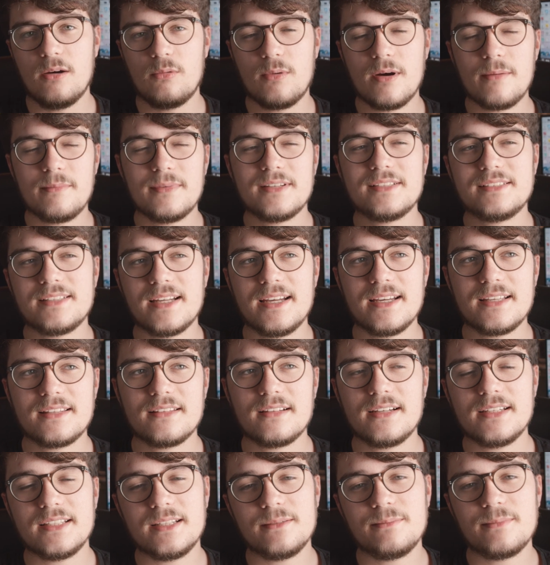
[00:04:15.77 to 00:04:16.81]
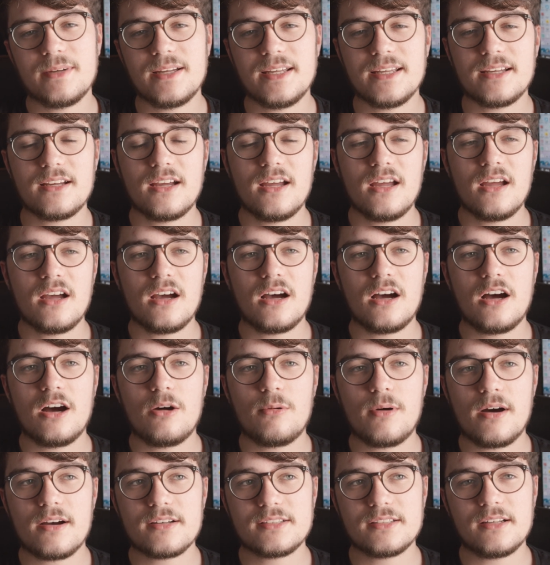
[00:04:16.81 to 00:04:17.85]
One mistake that I did make
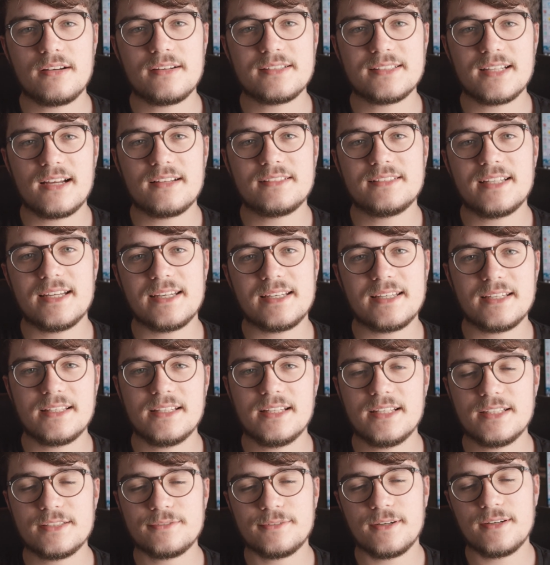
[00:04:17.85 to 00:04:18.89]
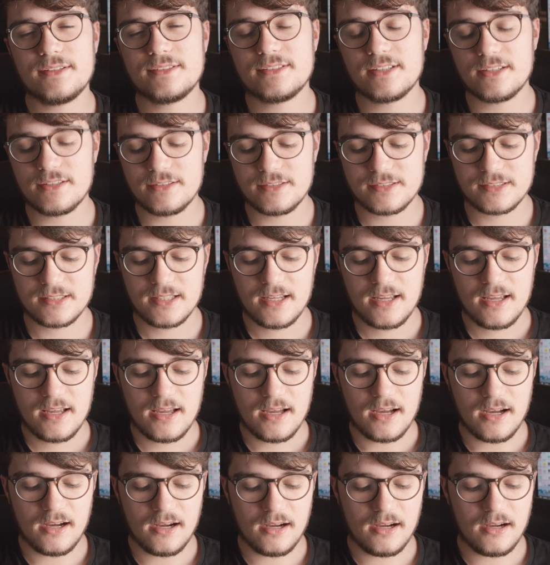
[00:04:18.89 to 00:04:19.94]
whilst I was out taking these photos
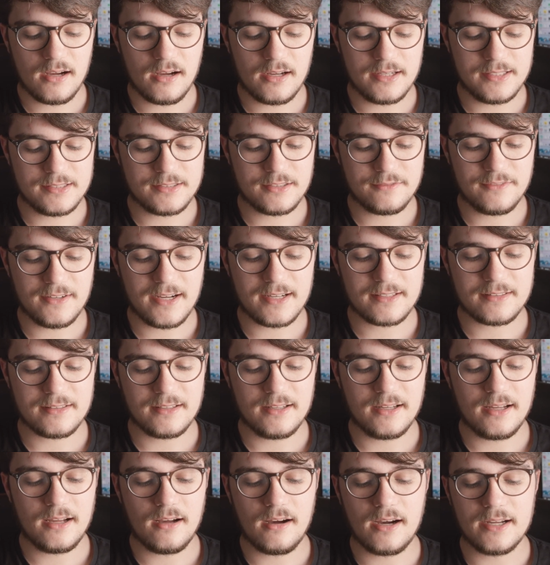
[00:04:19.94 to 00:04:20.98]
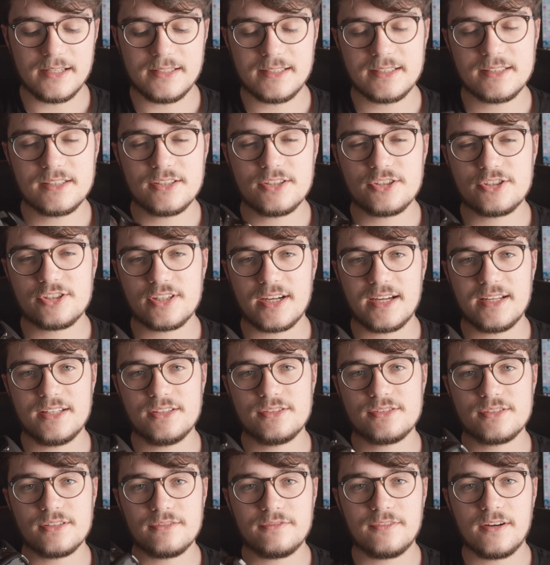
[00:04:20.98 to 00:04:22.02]
is the fact that I didn't
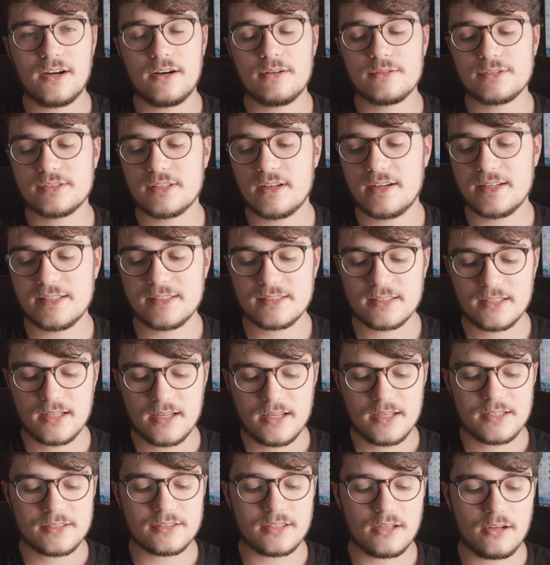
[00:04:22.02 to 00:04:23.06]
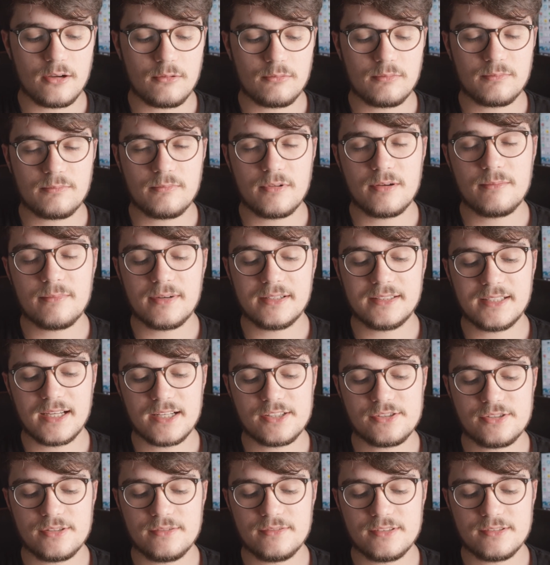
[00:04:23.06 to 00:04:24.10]
change the file size. So when my
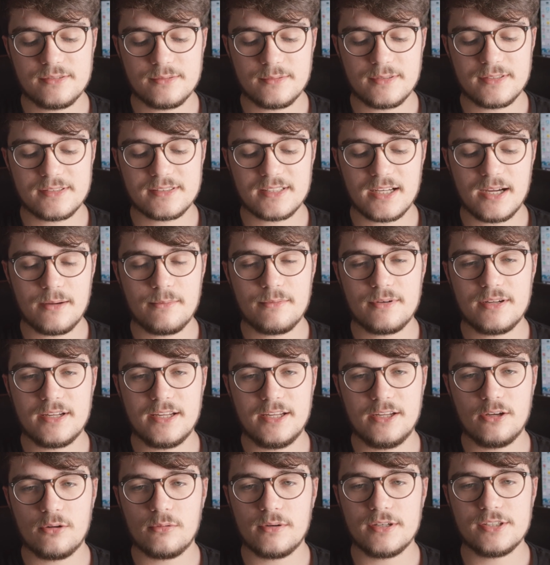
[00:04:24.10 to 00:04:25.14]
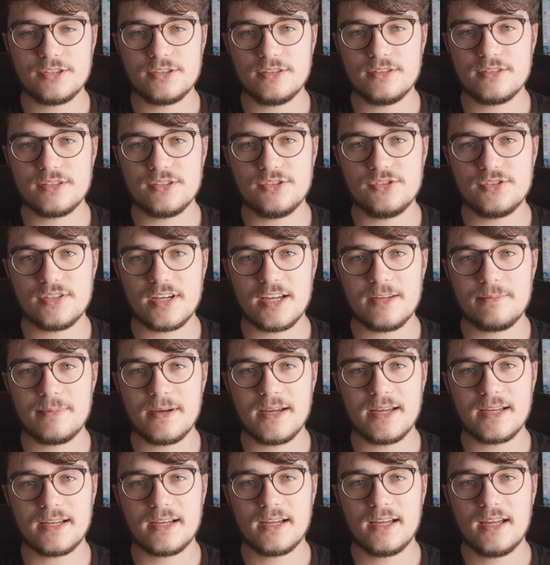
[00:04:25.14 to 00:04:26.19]
dad shoots with this camera, he always shoots in
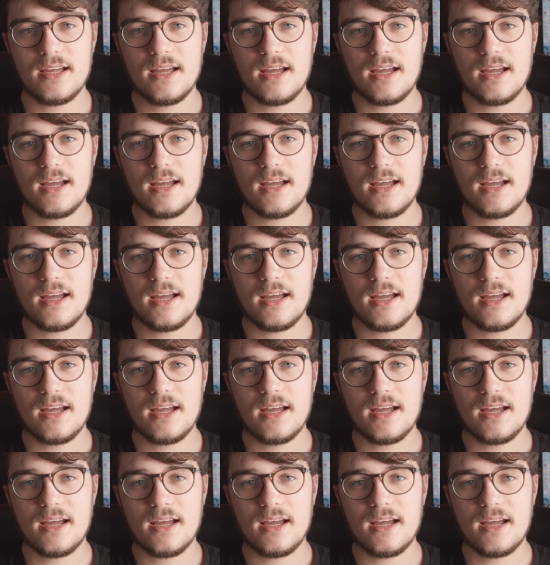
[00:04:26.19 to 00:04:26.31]
JPEG.